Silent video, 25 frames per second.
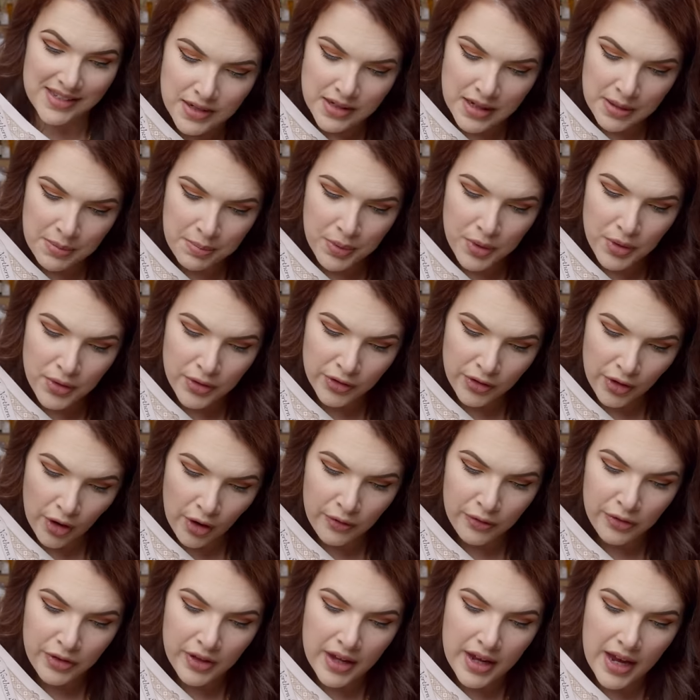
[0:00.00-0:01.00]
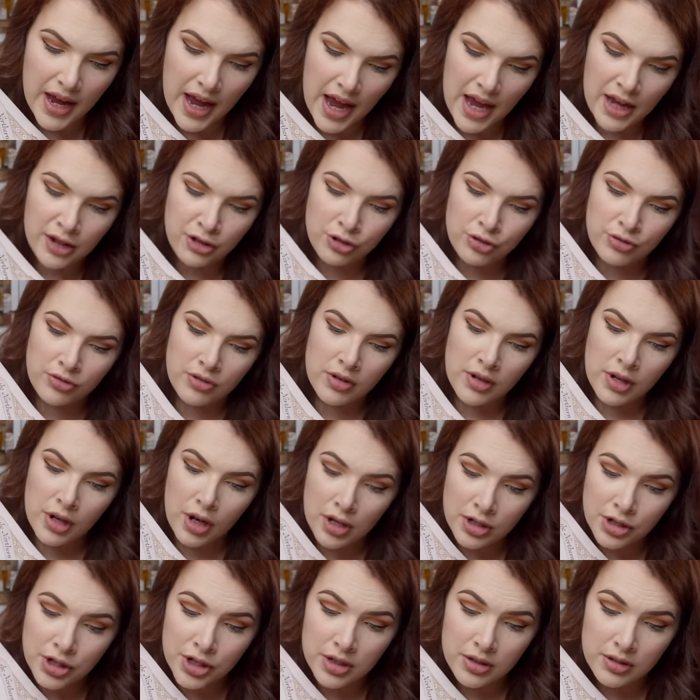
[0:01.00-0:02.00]
Symbols of the
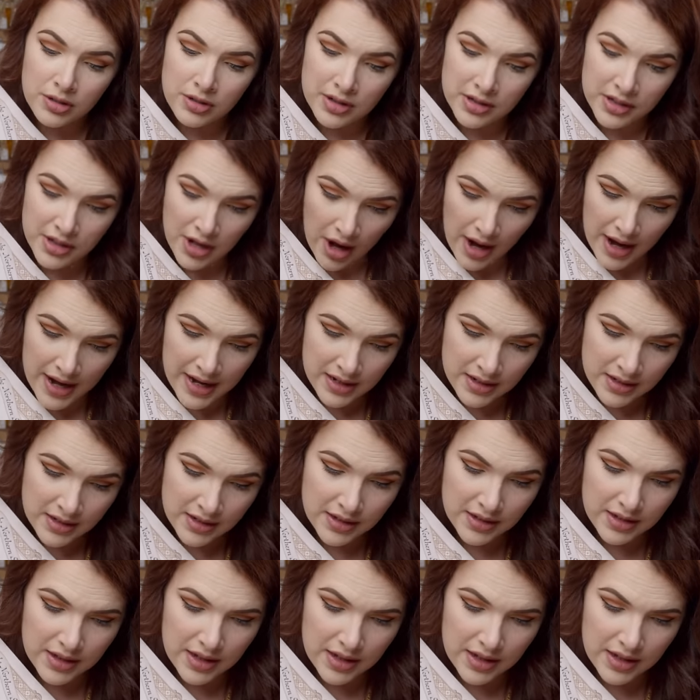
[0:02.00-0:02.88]
astrological signs,